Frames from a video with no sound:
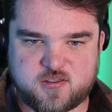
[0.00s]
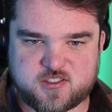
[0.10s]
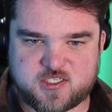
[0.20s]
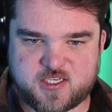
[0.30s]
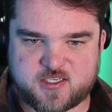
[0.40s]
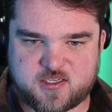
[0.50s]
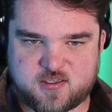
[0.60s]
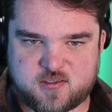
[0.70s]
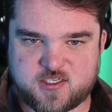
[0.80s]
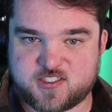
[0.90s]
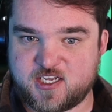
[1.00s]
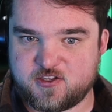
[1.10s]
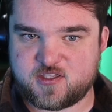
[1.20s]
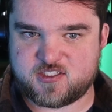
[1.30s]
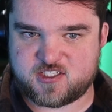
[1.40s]
Looks like his
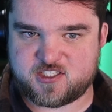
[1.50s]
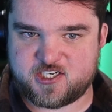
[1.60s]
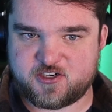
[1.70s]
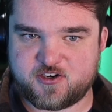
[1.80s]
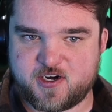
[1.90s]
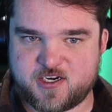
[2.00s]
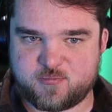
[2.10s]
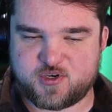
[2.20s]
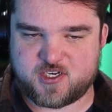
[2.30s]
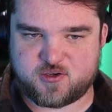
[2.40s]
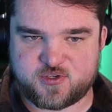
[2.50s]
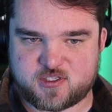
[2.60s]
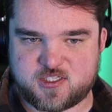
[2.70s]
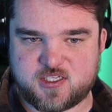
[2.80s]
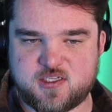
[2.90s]
health is deteriorating pretty
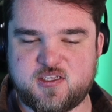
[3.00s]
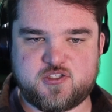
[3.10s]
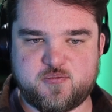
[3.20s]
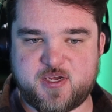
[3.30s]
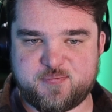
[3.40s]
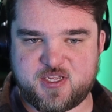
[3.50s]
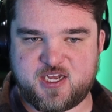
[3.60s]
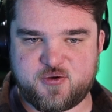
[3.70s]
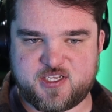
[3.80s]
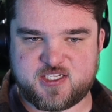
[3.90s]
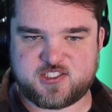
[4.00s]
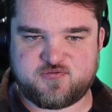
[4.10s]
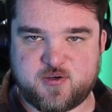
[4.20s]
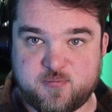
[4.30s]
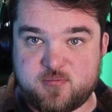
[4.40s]
quickly. So it might be how he gets
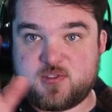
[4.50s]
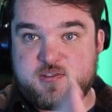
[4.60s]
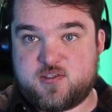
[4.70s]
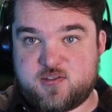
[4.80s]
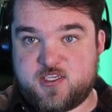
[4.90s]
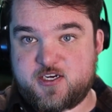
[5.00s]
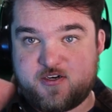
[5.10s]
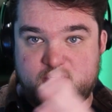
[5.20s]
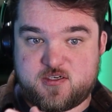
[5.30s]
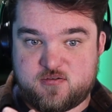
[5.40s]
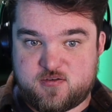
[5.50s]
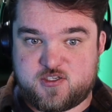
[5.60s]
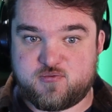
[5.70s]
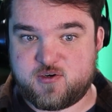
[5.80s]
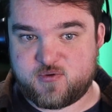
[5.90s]
from here
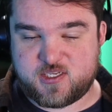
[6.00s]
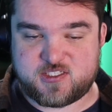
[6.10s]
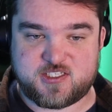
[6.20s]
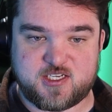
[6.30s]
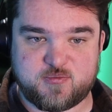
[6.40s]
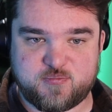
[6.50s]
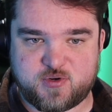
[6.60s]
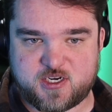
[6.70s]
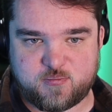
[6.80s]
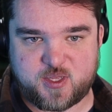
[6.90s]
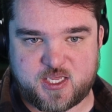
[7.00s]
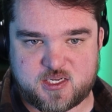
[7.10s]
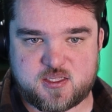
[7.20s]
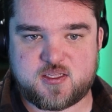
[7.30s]
to where we see him in Breaking Bad.